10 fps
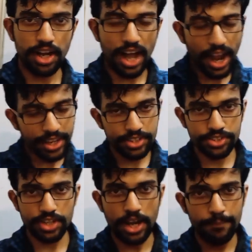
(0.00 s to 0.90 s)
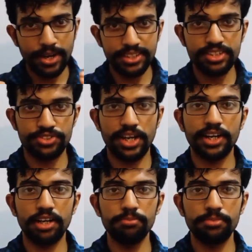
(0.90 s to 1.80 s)
I made this
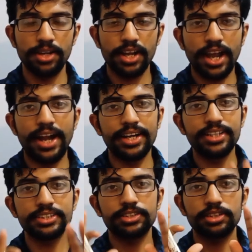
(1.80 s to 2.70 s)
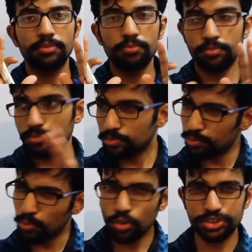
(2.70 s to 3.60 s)
diagram, and it is
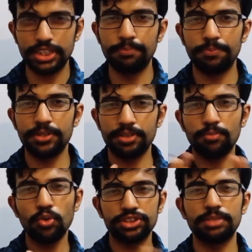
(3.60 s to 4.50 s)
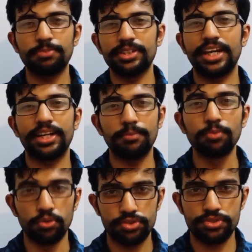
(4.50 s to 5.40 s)
more simple than the
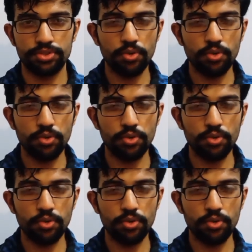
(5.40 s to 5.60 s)
books.